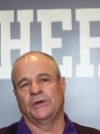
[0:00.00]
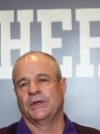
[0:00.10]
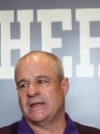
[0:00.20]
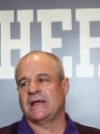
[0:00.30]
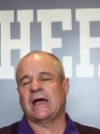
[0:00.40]
And
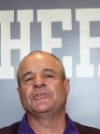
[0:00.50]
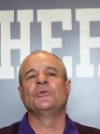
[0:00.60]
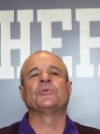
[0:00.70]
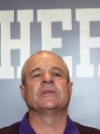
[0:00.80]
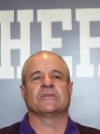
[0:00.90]
I
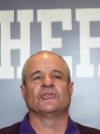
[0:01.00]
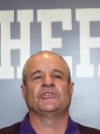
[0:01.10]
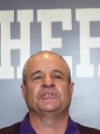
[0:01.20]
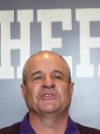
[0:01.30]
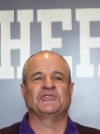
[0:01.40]
do think there's
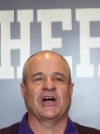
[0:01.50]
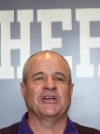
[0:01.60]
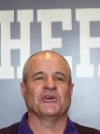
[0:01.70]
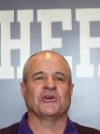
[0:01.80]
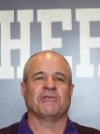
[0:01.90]
a
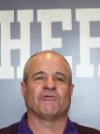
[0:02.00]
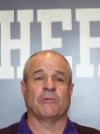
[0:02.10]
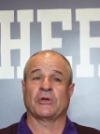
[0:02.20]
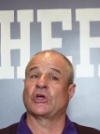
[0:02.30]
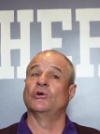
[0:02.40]
desire from
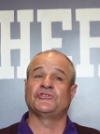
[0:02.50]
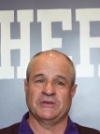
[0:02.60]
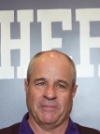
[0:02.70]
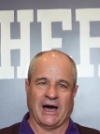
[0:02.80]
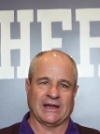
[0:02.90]
the
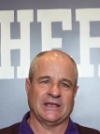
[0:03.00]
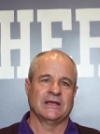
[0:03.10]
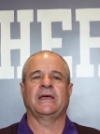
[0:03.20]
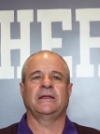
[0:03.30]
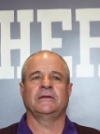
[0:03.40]
coaching body
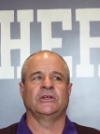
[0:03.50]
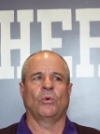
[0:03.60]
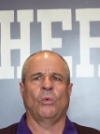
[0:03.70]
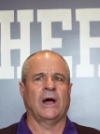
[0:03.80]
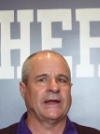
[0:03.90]
that, you know,
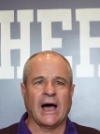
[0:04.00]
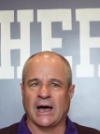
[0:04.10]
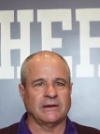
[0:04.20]
why not?